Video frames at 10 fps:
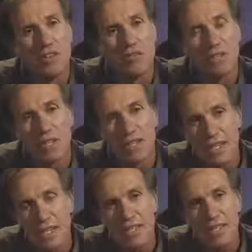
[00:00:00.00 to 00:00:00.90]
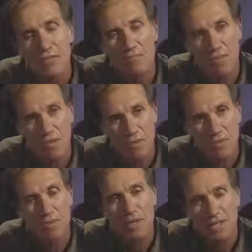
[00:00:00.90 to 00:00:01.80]
were aligning the
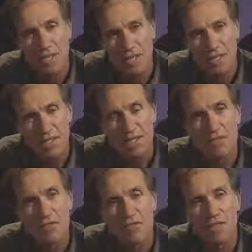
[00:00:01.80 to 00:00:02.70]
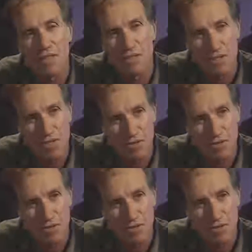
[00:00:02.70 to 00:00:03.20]
monument precisely to the summer